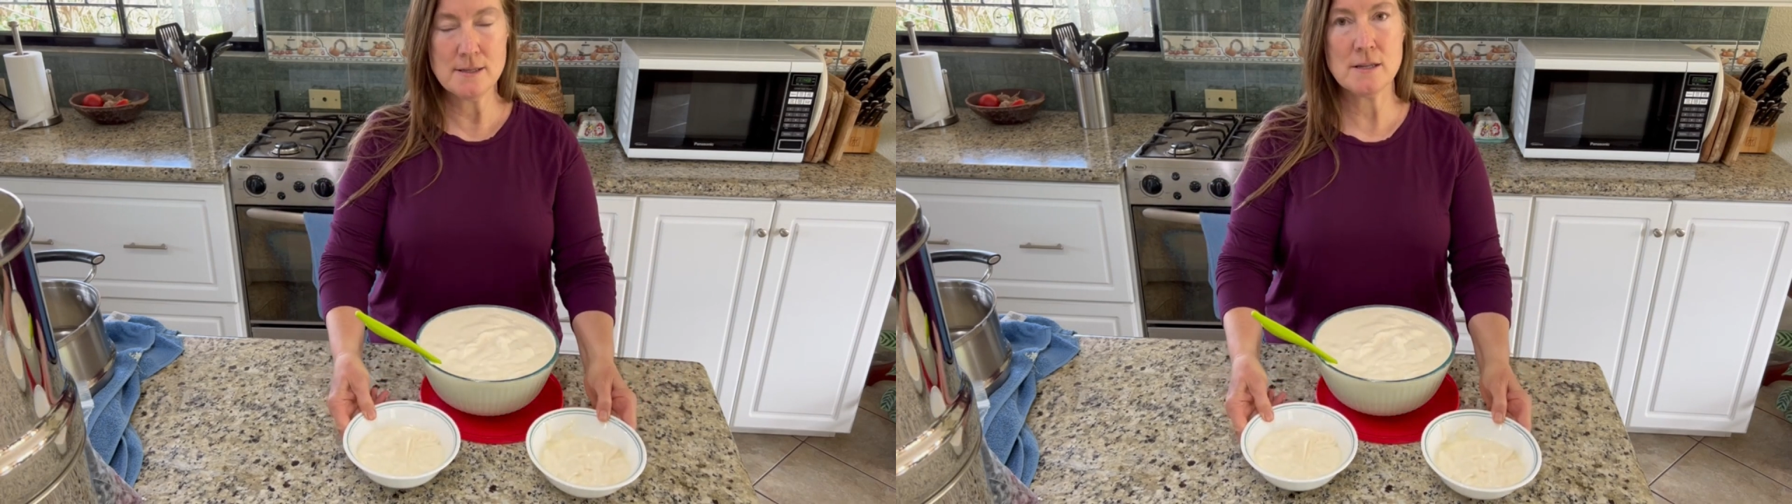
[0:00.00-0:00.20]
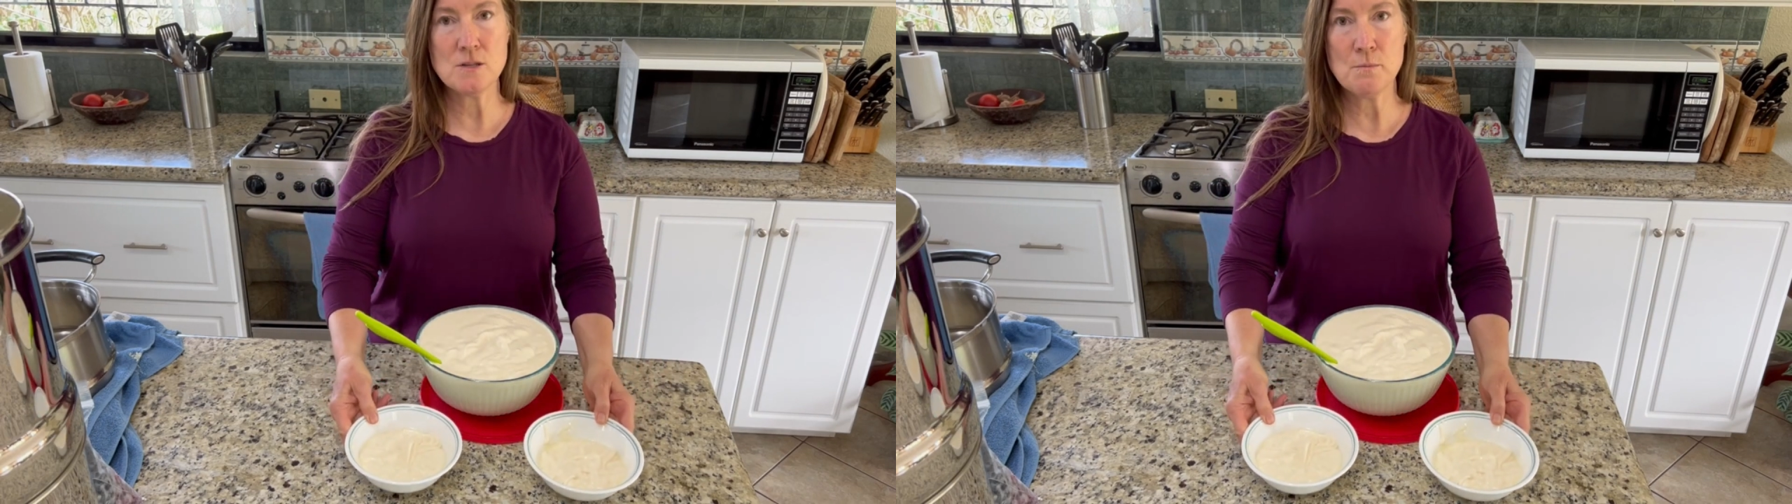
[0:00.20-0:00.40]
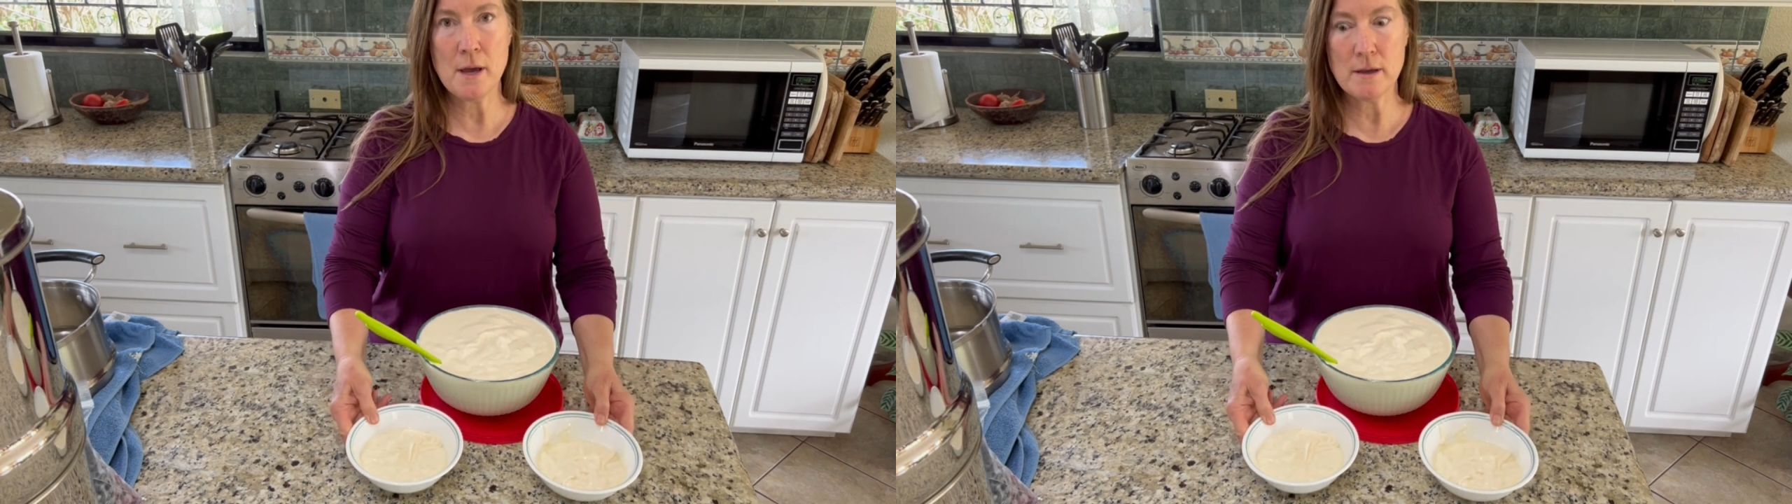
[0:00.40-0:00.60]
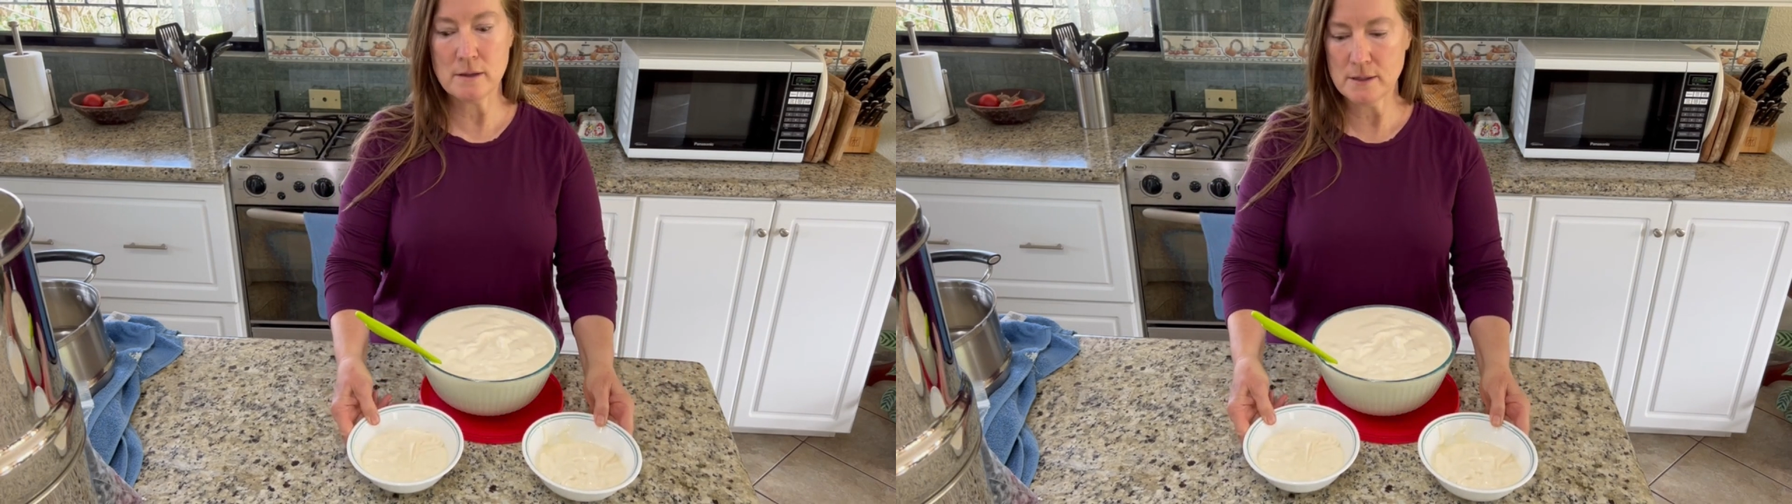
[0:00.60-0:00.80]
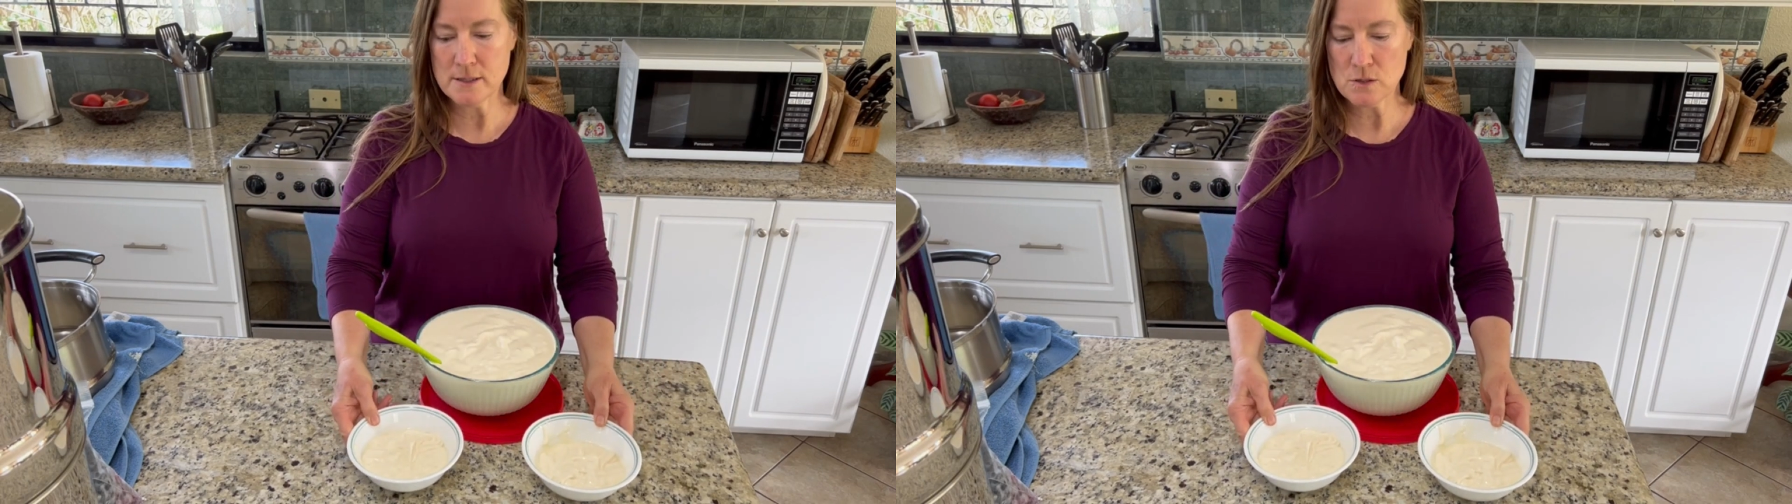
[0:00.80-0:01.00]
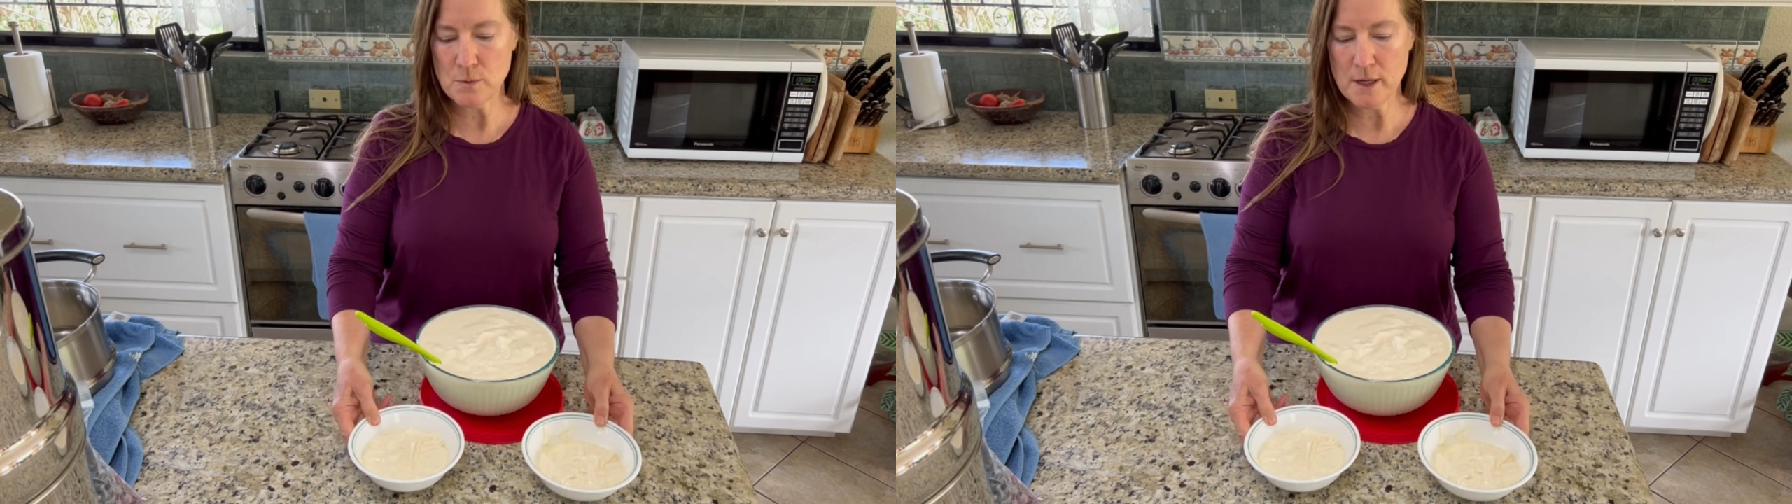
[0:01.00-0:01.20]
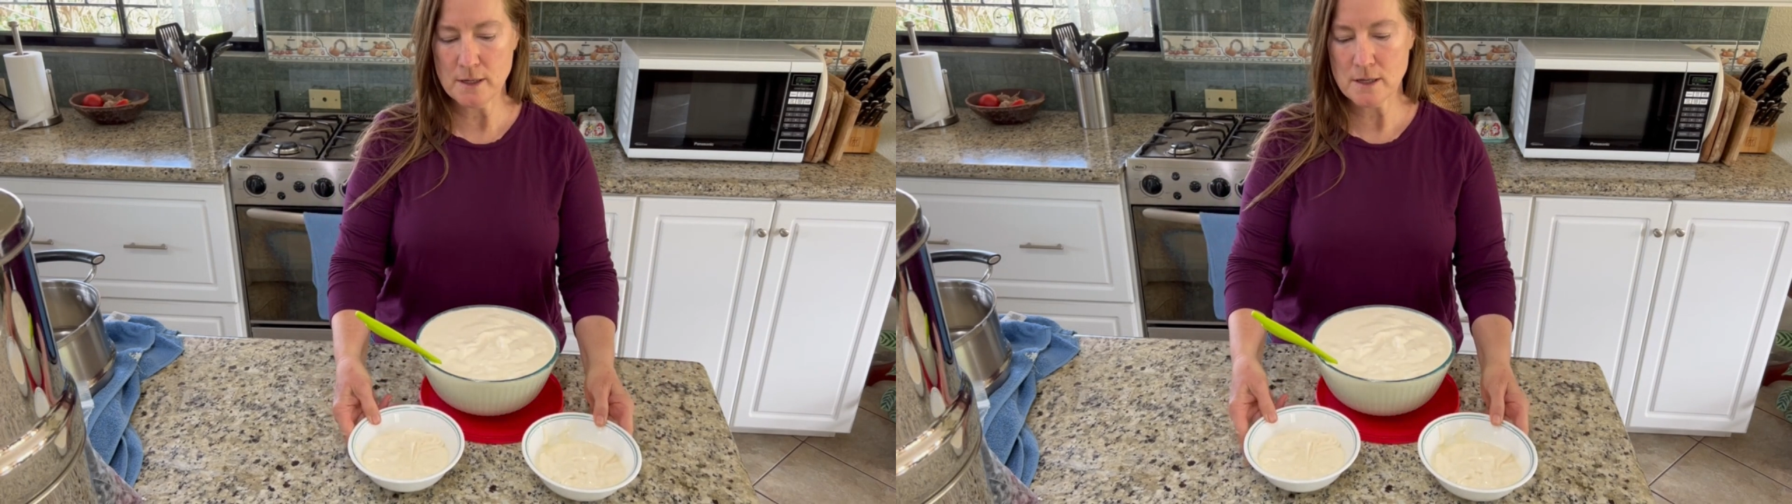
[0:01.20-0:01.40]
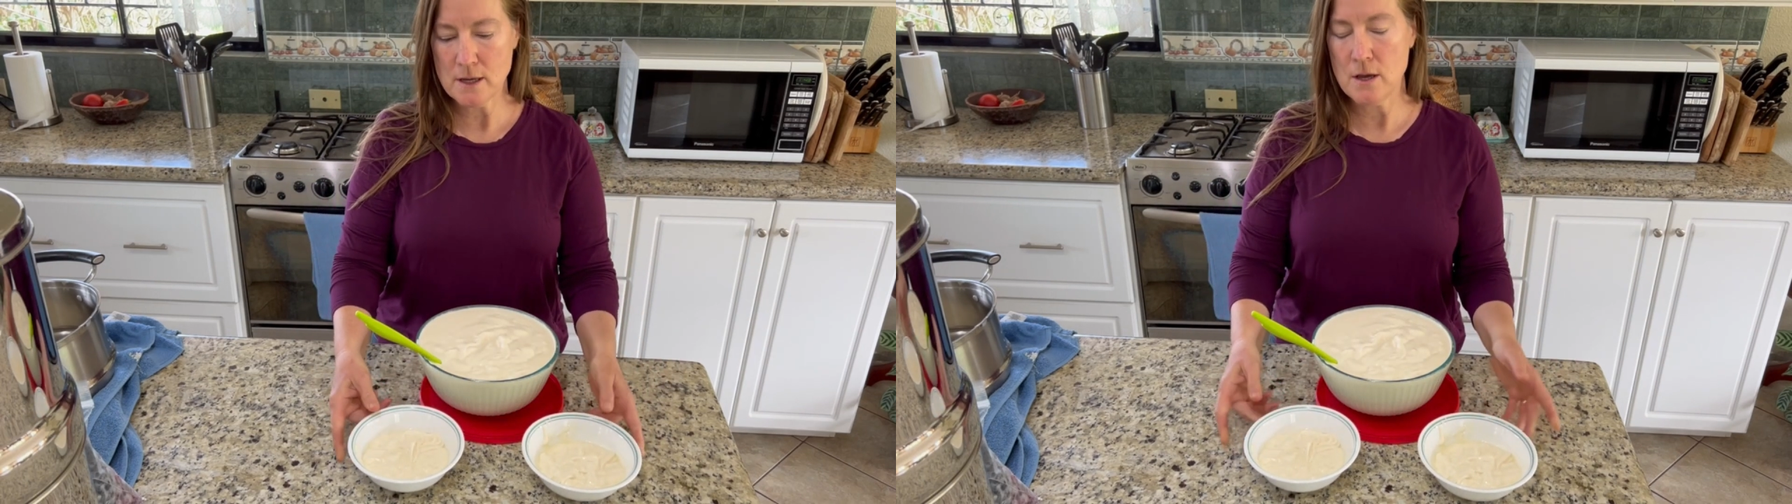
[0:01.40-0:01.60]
It's mildly sweet,